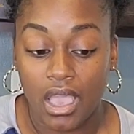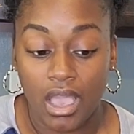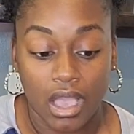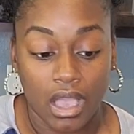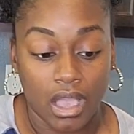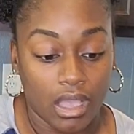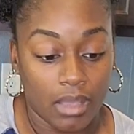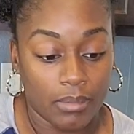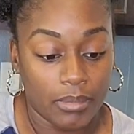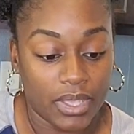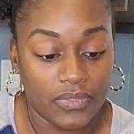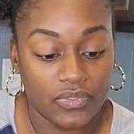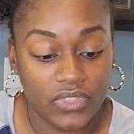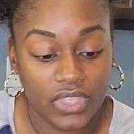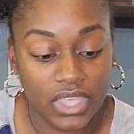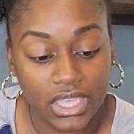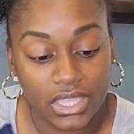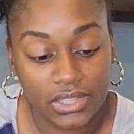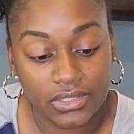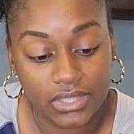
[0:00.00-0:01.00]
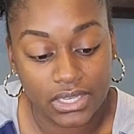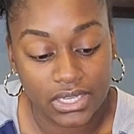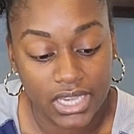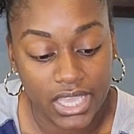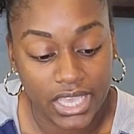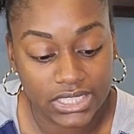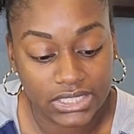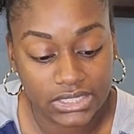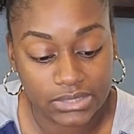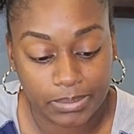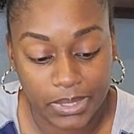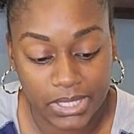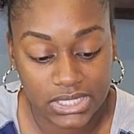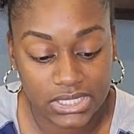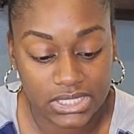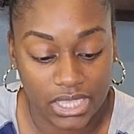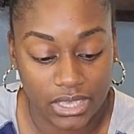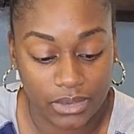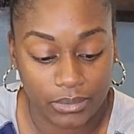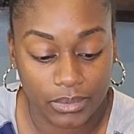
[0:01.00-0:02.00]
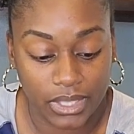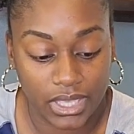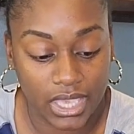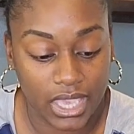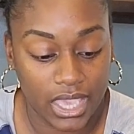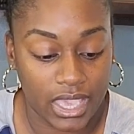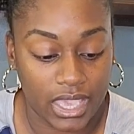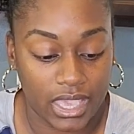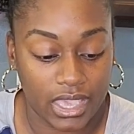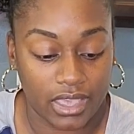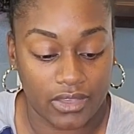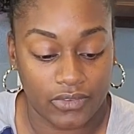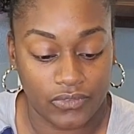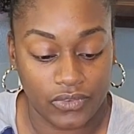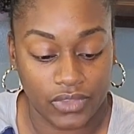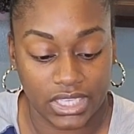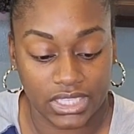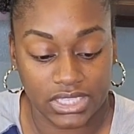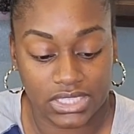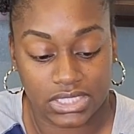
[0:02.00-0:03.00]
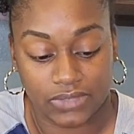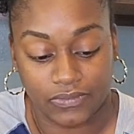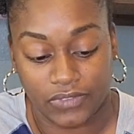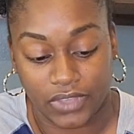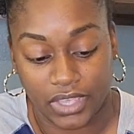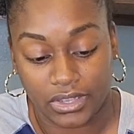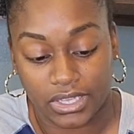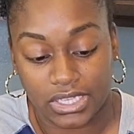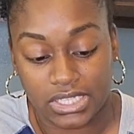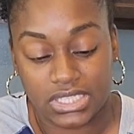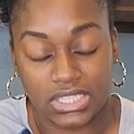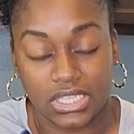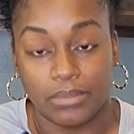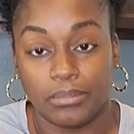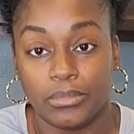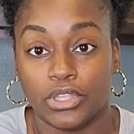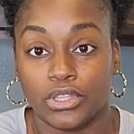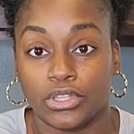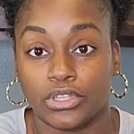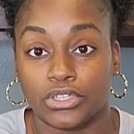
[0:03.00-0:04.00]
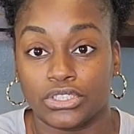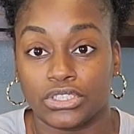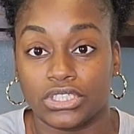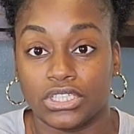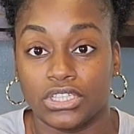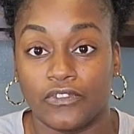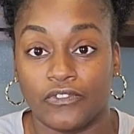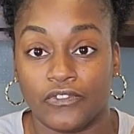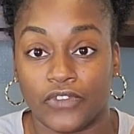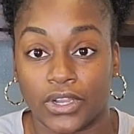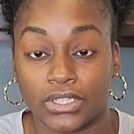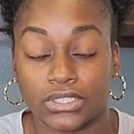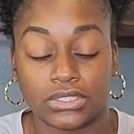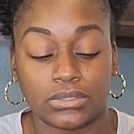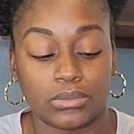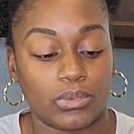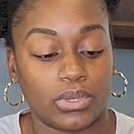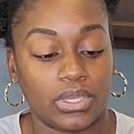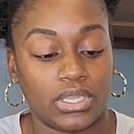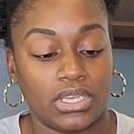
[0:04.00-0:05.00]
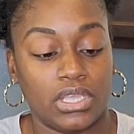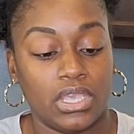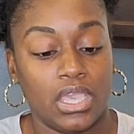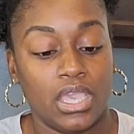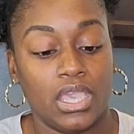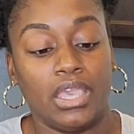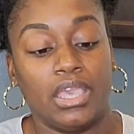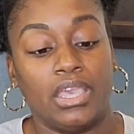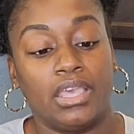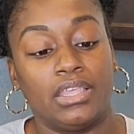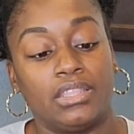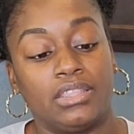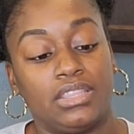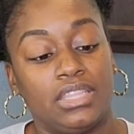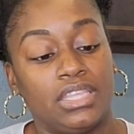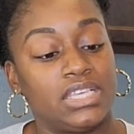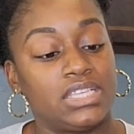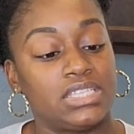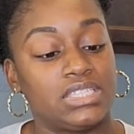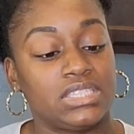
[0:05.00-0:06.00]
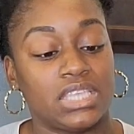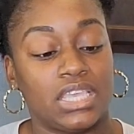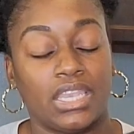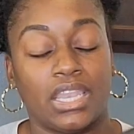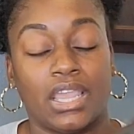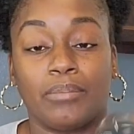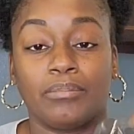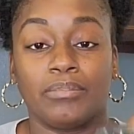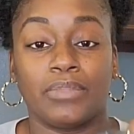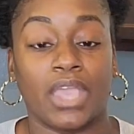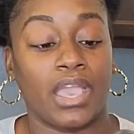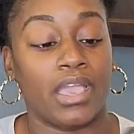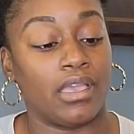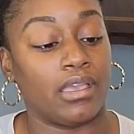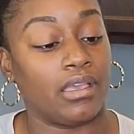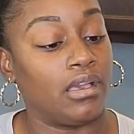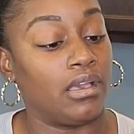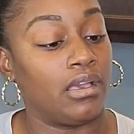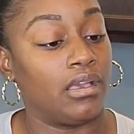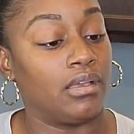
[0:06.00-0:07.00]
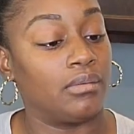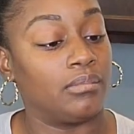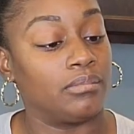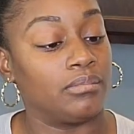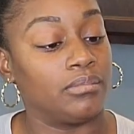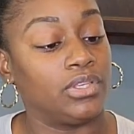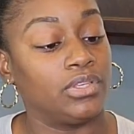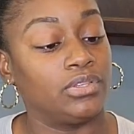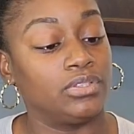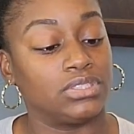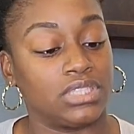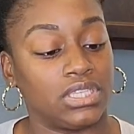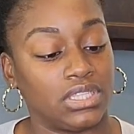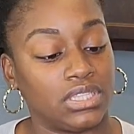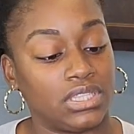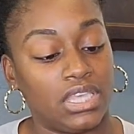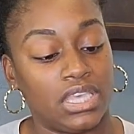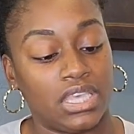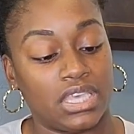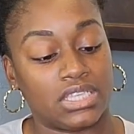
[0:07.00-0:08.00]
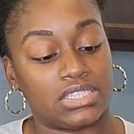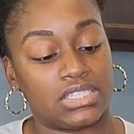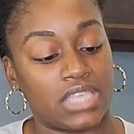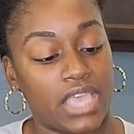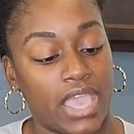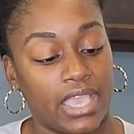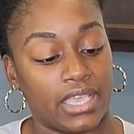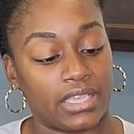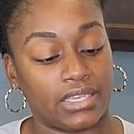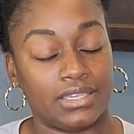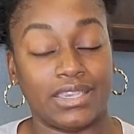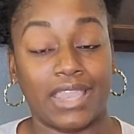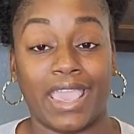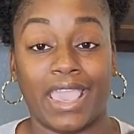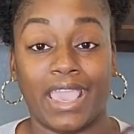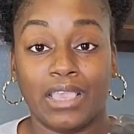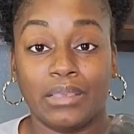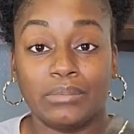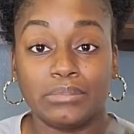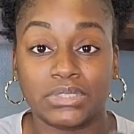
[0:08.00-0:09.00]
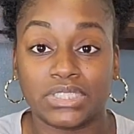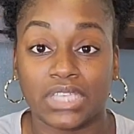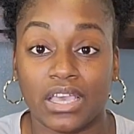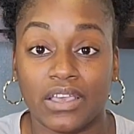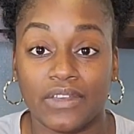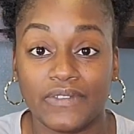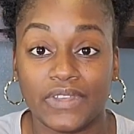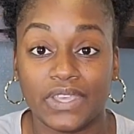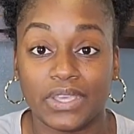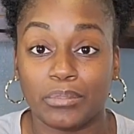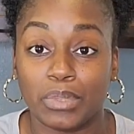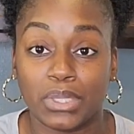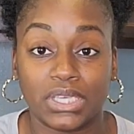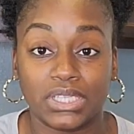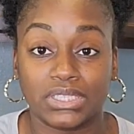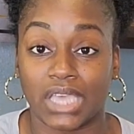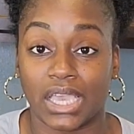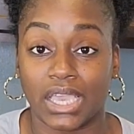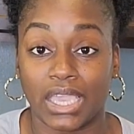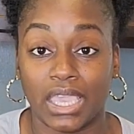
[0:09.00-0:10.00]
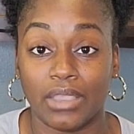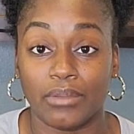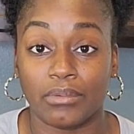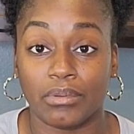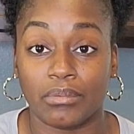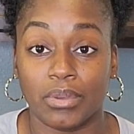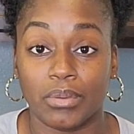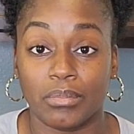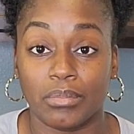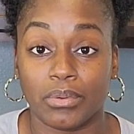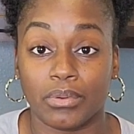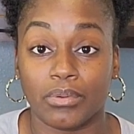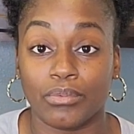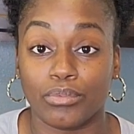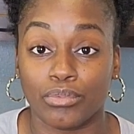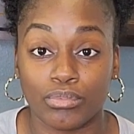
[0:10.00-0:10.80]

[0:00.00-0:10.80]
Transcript: And then the next piece that we have is very similar to the first one. This, and I'm not using the exact names of it because I can't remember